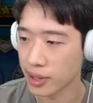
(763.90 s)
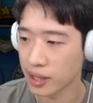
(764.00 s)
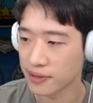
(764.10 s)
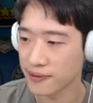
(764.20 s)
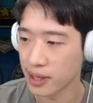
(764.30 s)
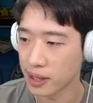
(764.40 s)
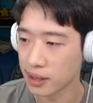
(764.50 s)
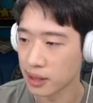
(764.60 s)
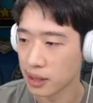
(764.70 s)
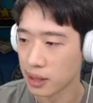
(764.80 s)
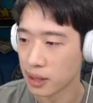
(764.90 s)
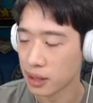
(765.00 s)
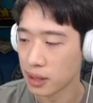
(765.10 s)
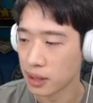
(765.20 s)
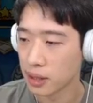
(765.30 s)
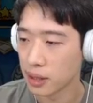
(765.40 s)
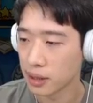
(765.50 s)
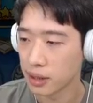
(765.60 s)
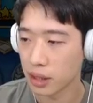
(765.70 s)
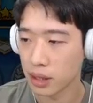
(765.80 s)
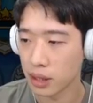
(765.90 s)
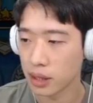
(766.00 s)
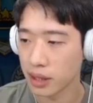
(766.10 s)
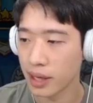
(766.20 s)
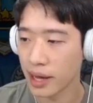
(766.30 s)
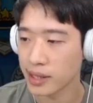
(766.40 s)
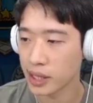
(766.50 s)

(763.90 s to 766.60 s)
that's fine. It has